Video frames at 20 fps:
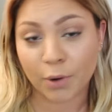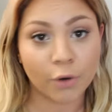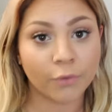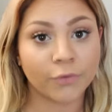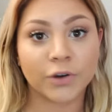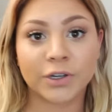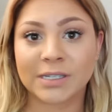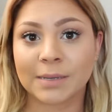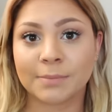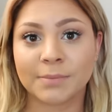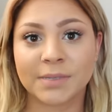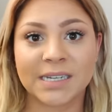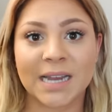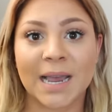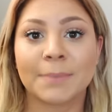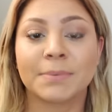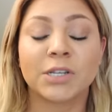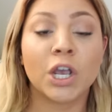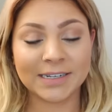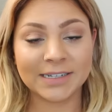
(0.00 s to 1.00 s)
over some
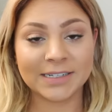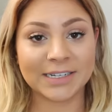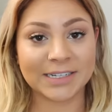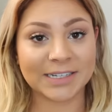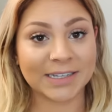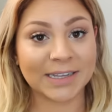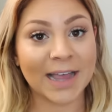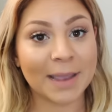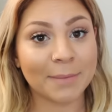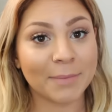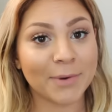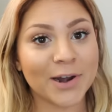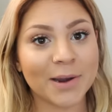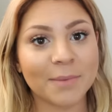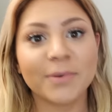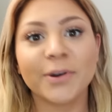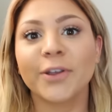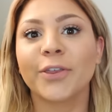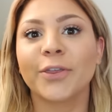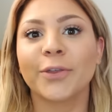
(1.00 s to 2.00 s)
steps. Disclaimer
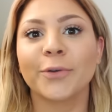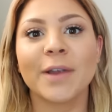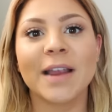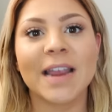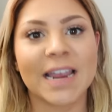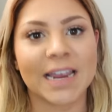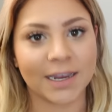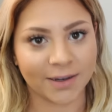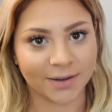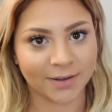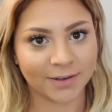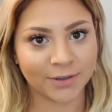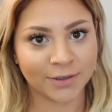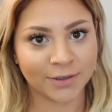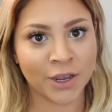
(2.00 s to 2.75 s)
number three.